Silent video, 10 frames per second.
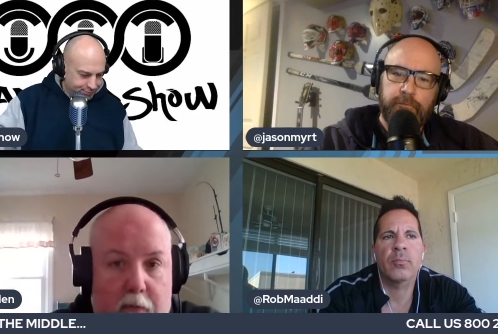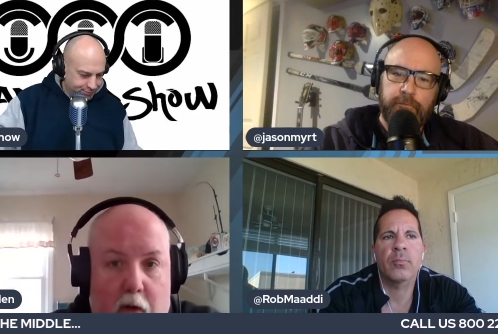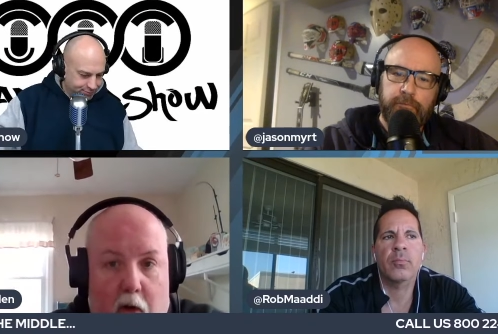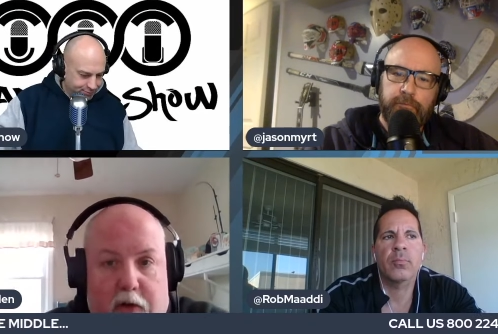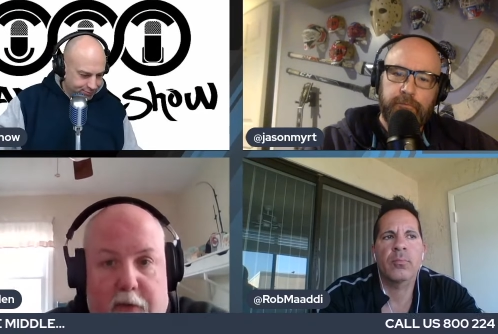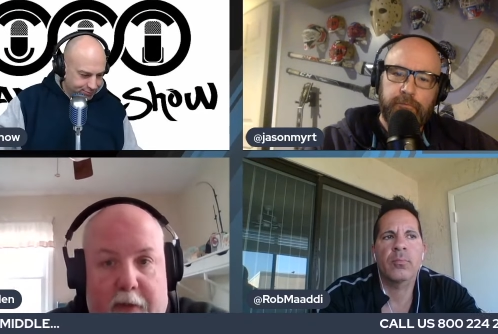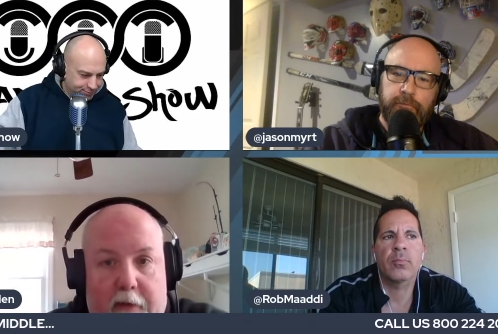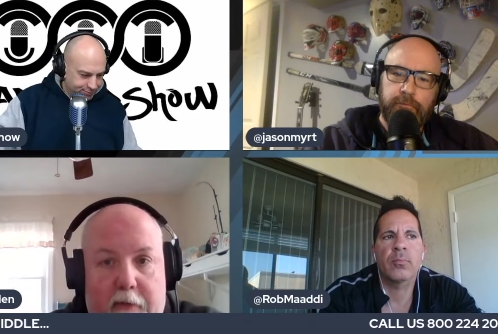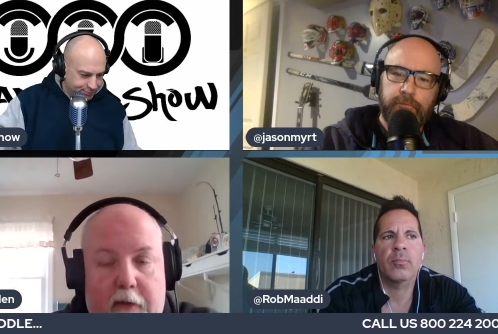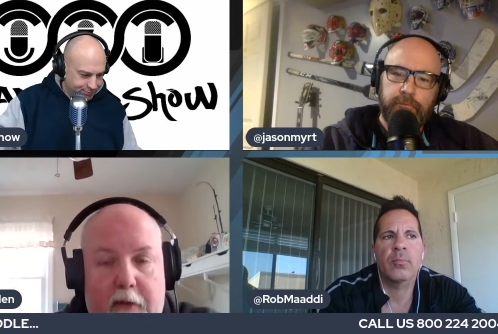
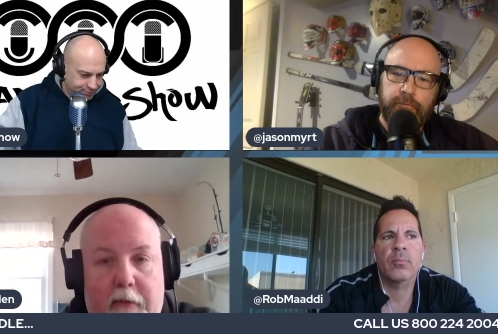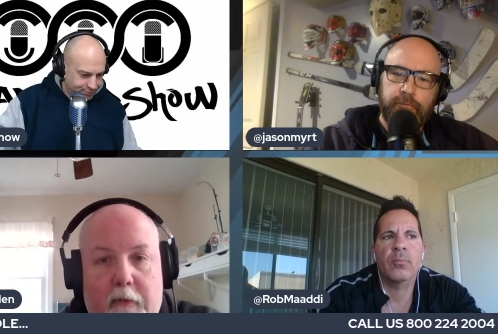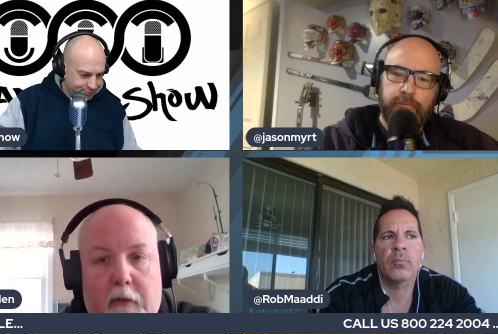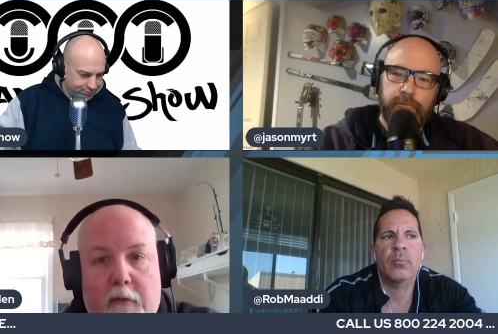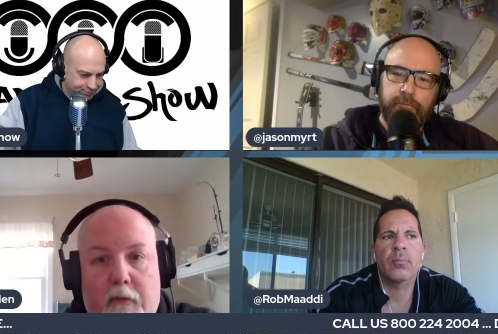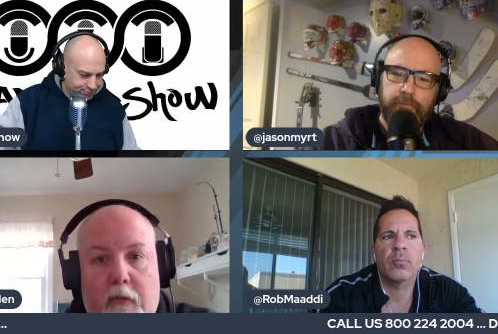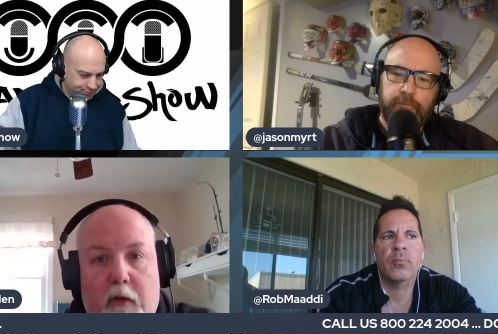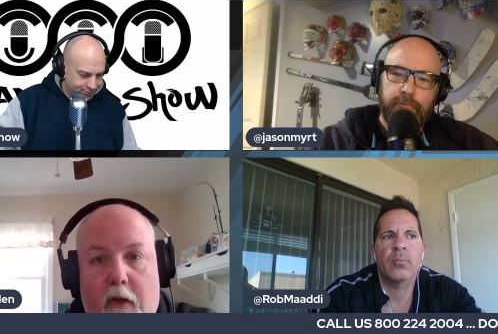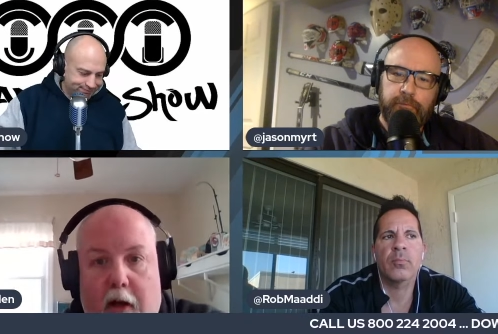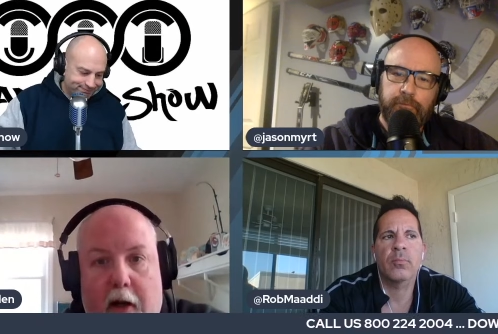Speaker 1: ultimately,
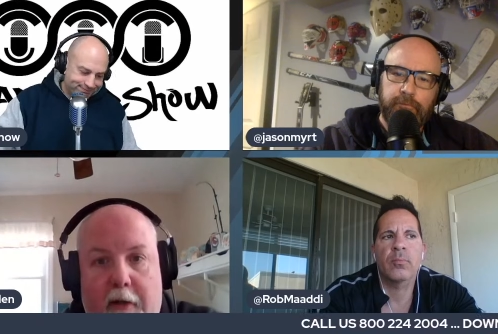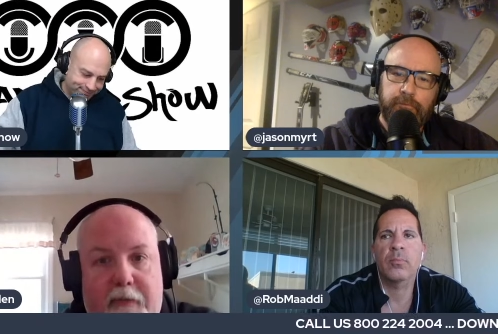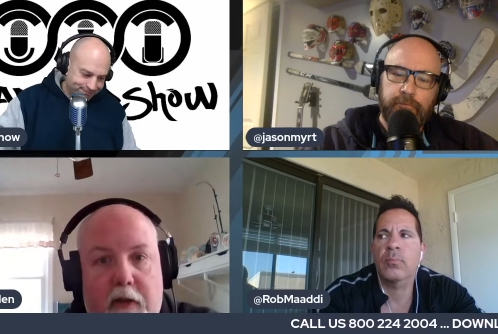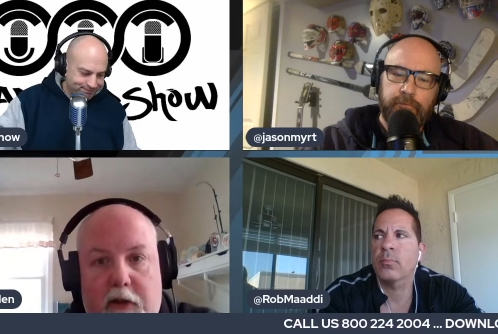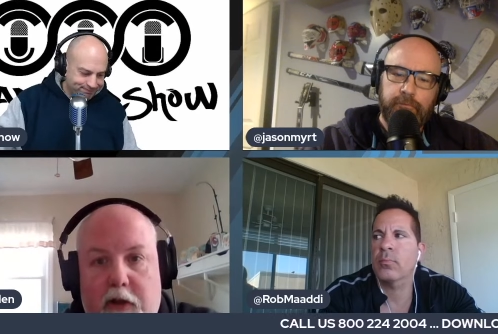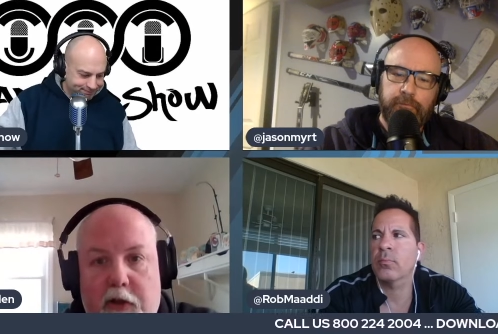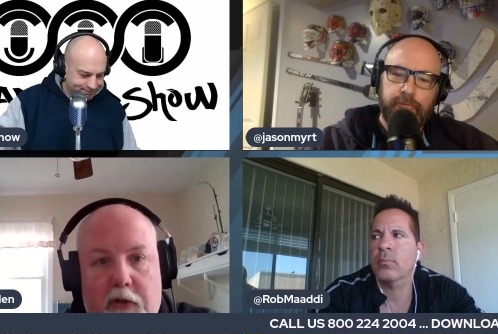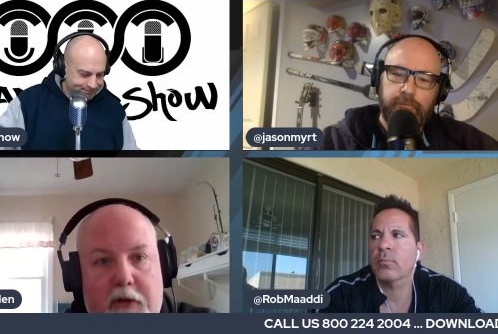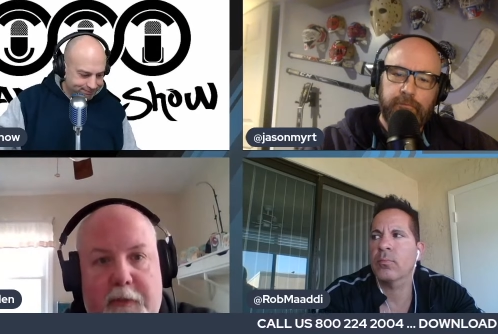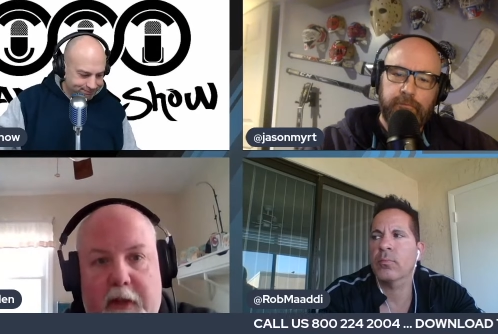you're going to have to
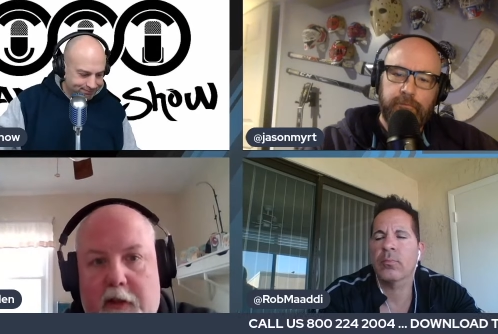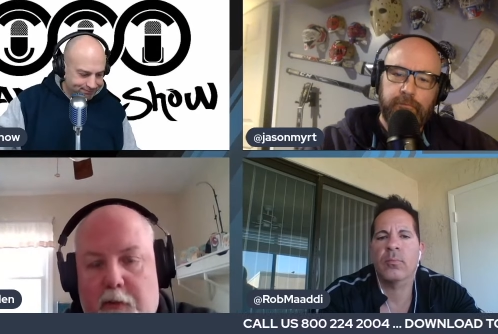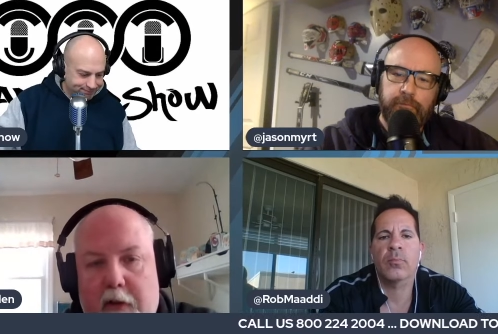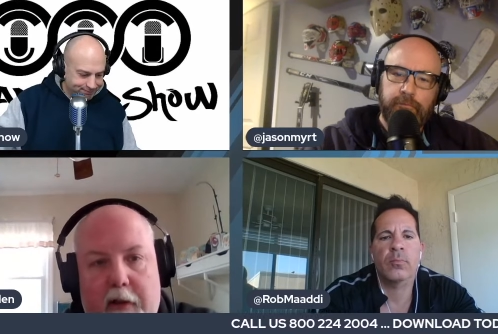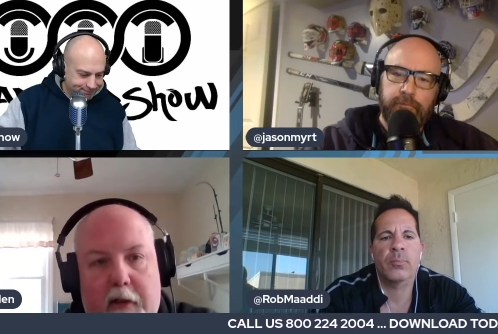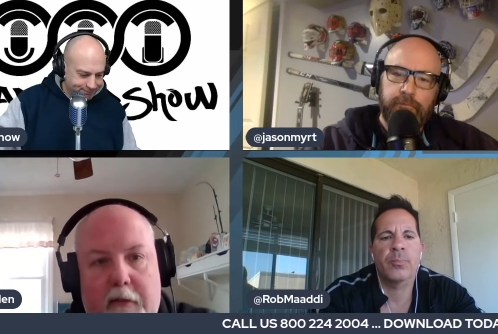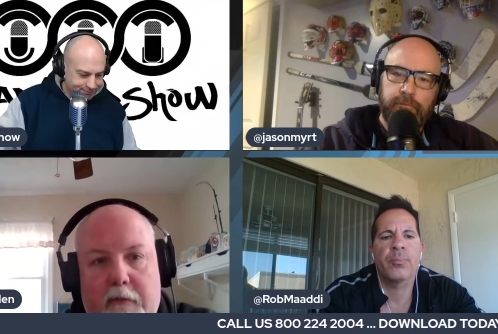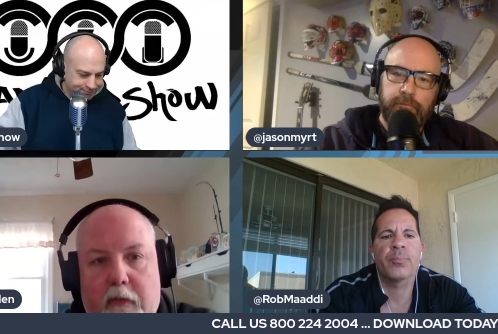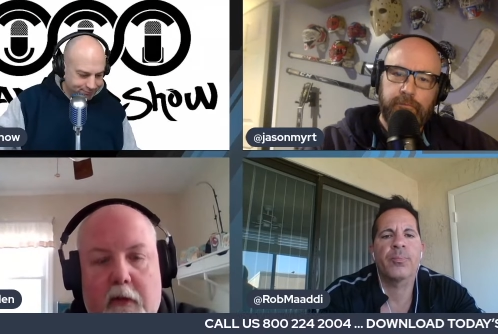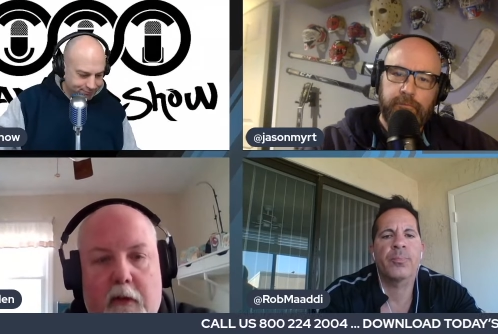choose between